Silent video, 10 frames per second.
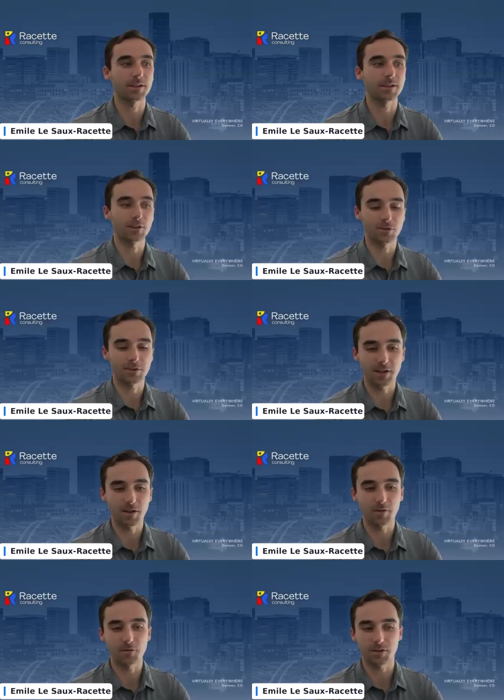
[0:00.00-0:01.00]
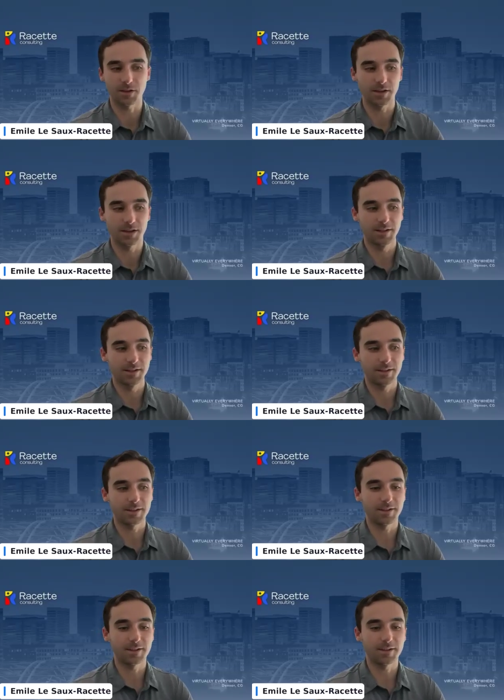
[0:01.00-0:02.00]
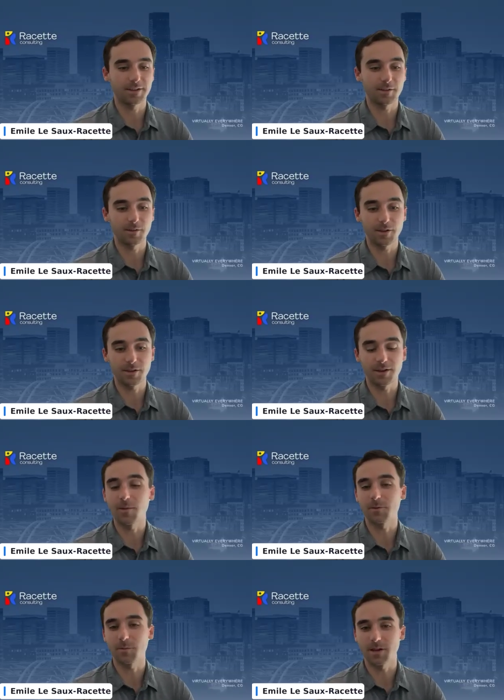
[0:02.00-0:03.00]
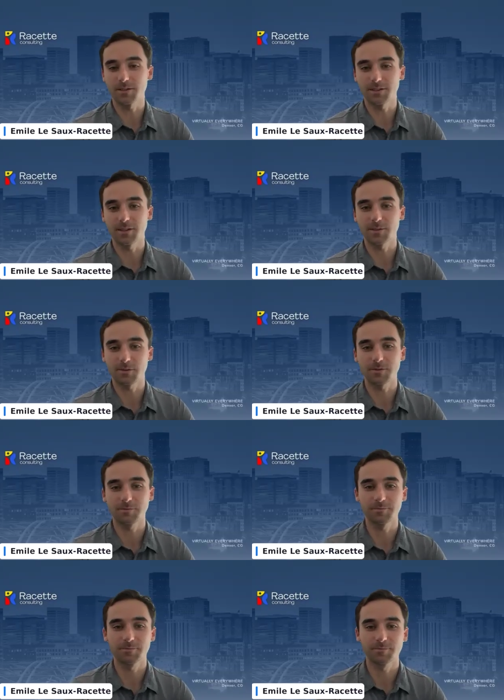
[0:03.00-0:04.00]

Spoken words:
yourself, and optimizing NetSuite.